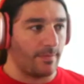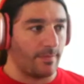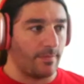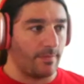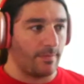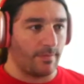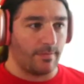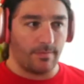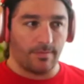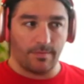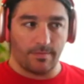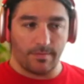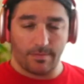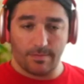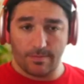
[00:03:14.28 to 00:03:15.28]

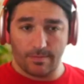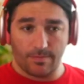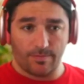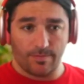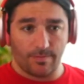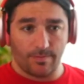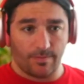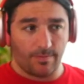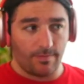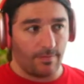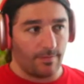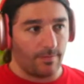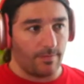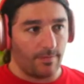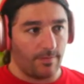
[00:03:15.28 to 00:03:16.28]

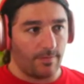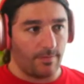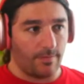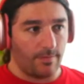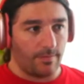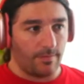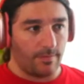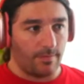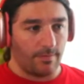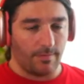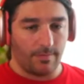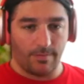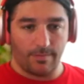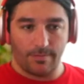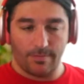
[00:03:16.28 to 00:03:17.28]

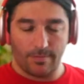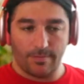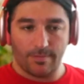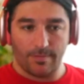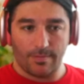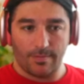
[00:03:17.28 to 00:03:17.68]
No words are spoken by the person on screen.